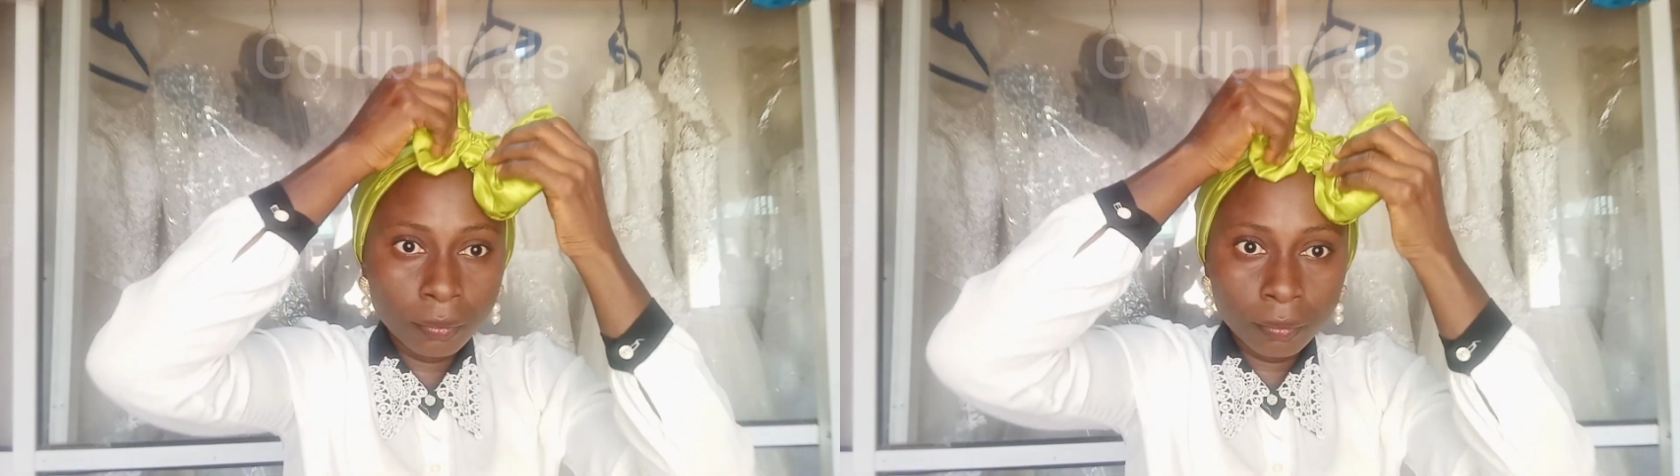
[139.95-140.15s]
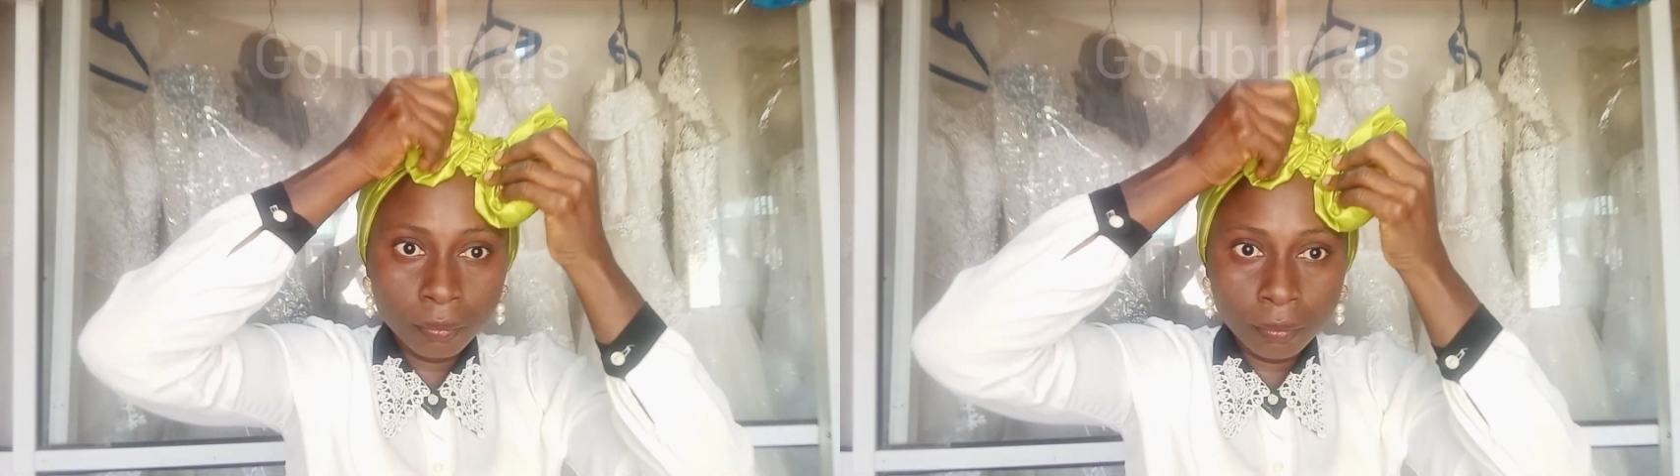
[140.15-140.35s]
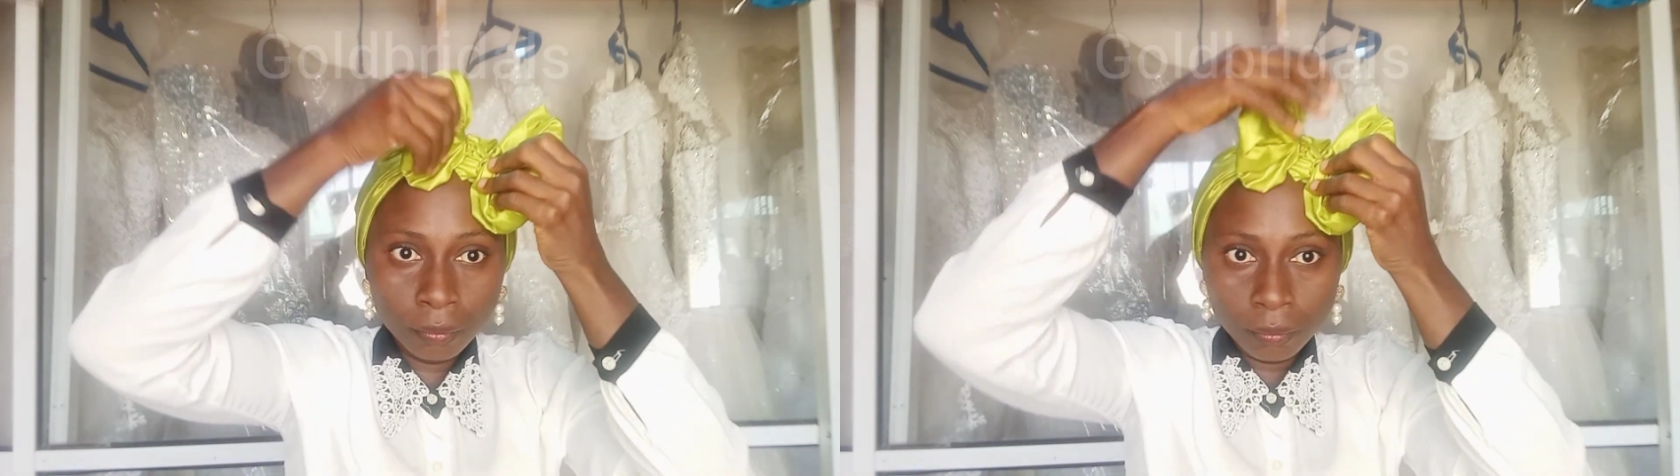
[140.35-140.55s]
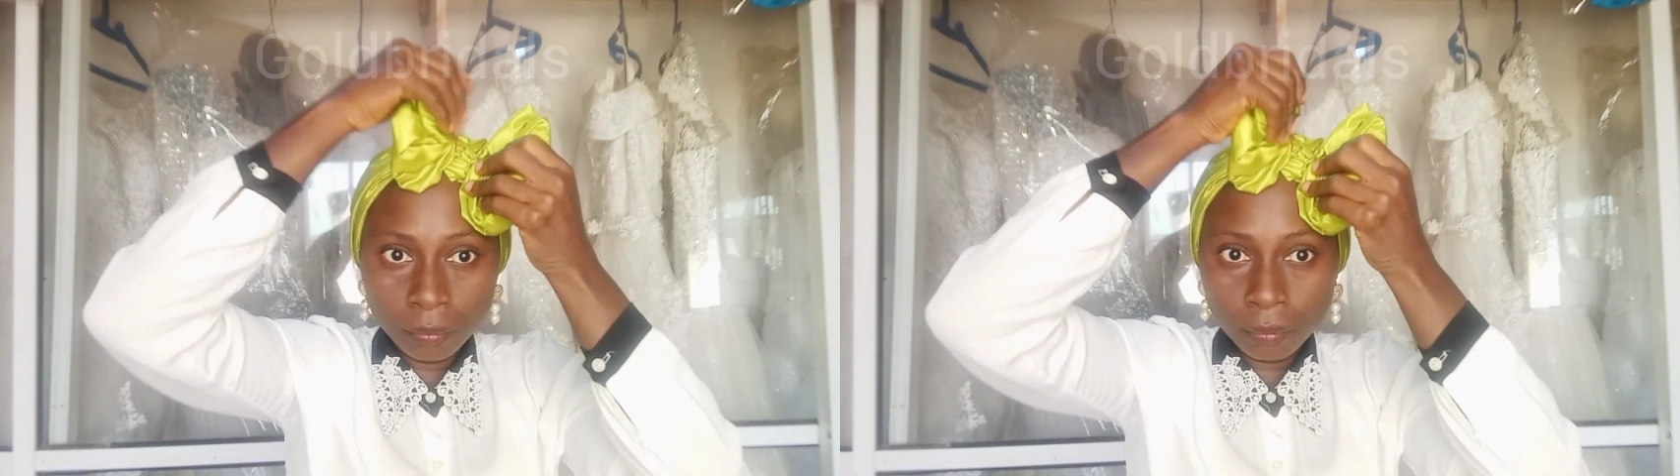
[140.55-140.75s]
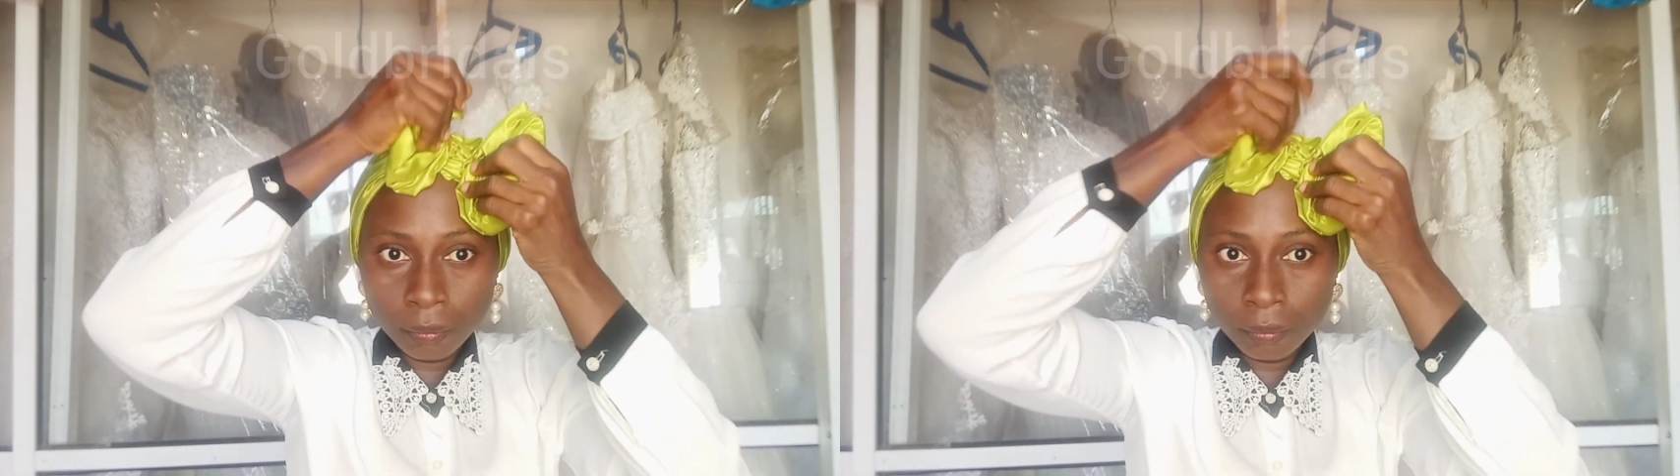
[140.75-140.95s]
watch to
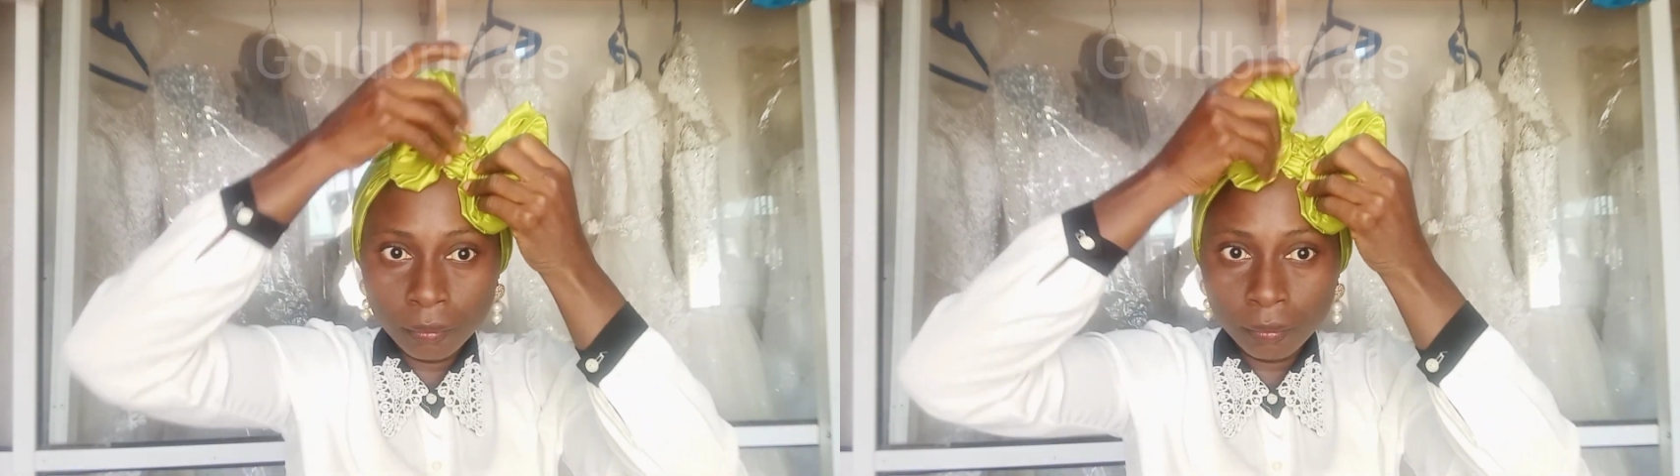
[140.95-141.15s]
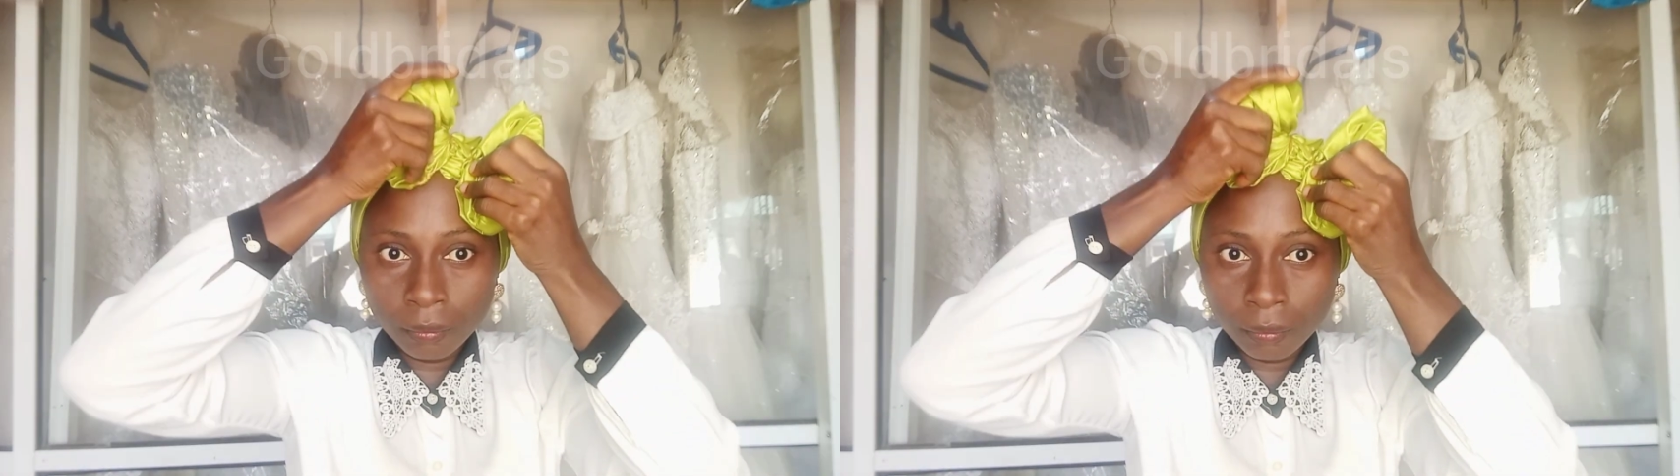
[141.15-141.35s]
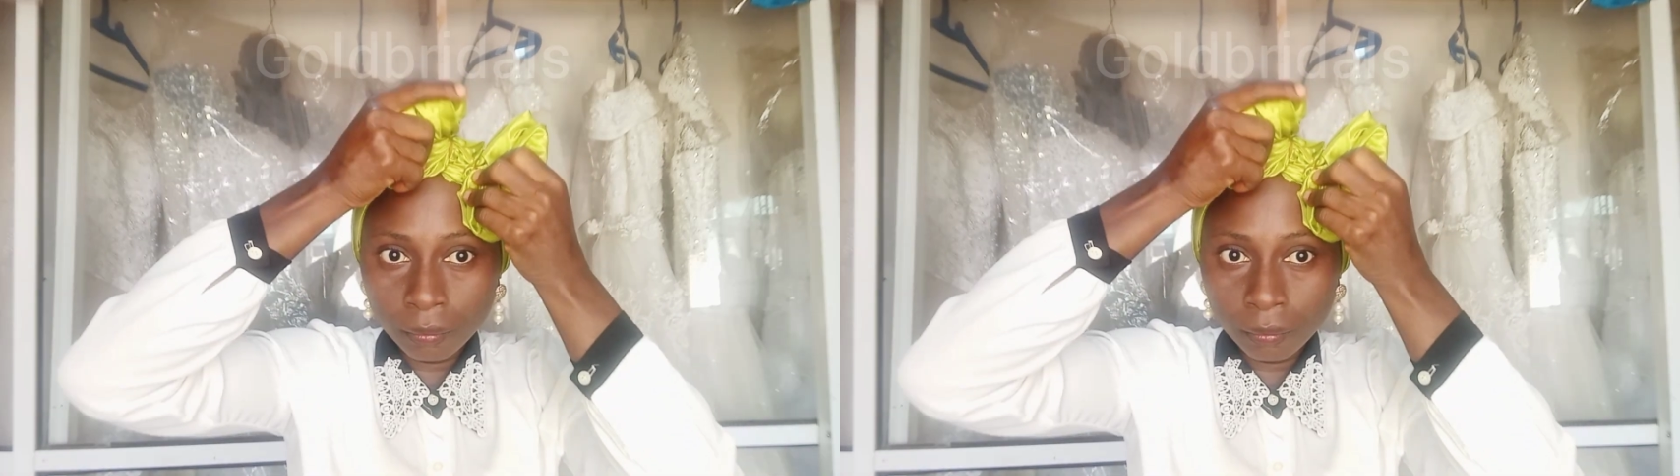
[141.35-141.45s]
the end